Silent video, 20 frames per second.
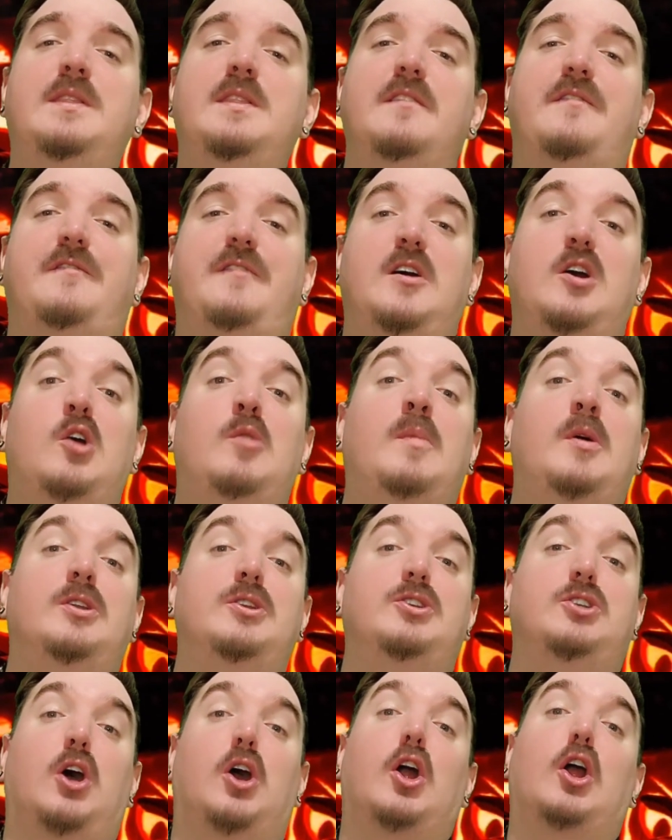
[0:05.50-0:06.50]
the film
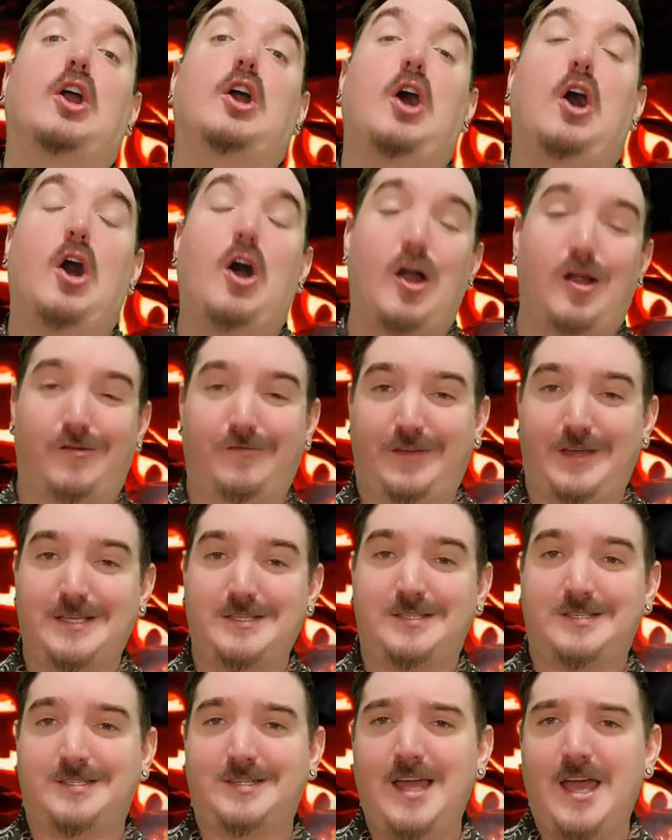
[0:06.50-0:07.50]
Dark
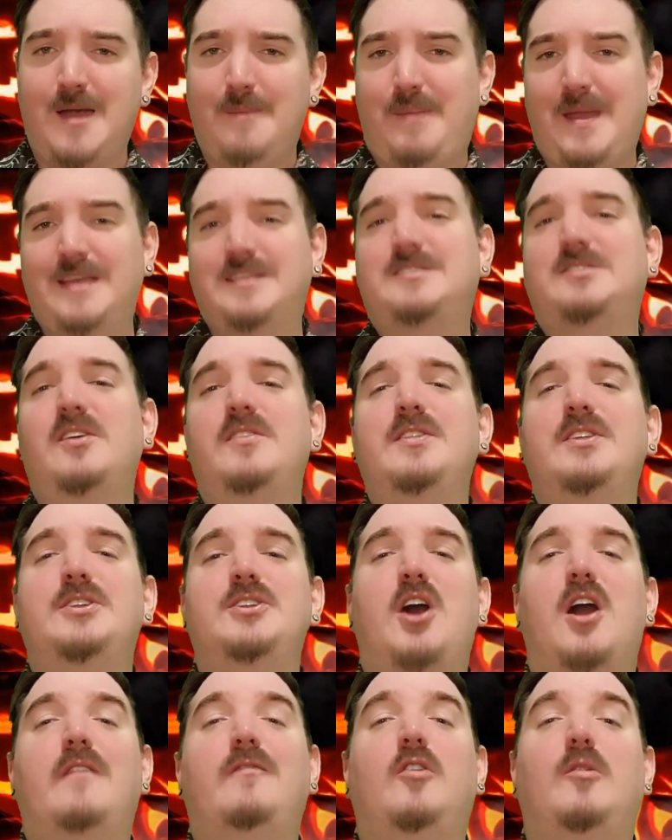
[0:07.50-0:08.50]
Harvest, based on the
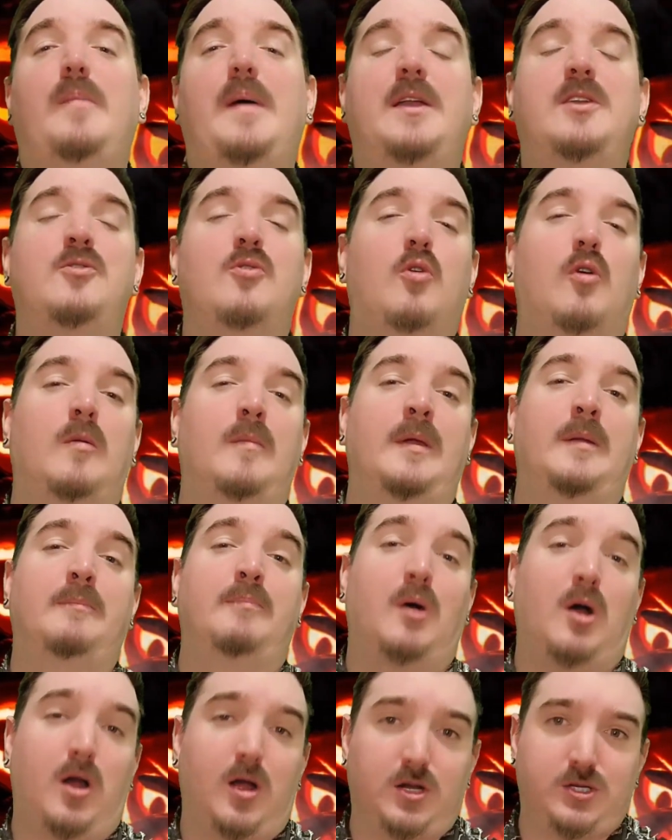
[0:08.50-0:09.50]
novel by Norman
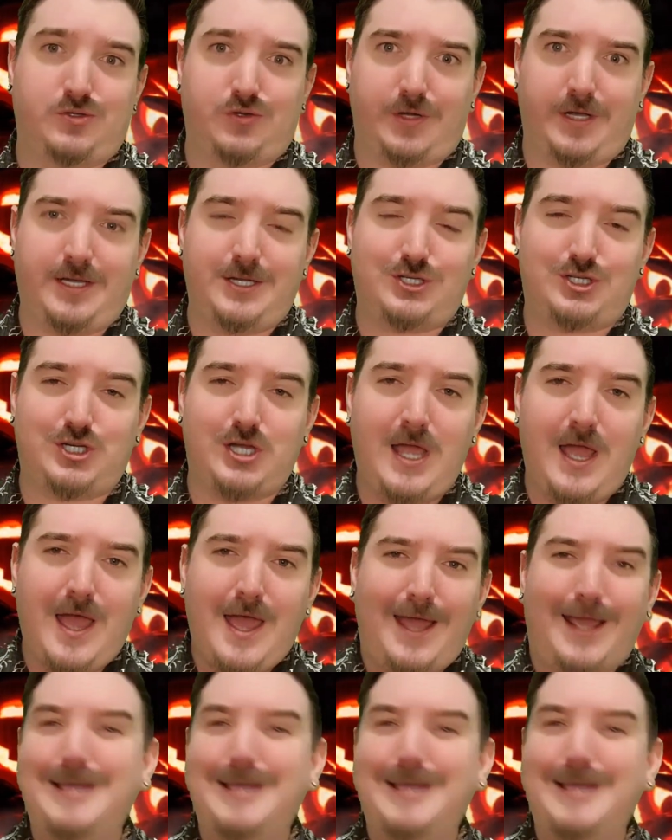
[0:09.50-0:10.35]
Partridge.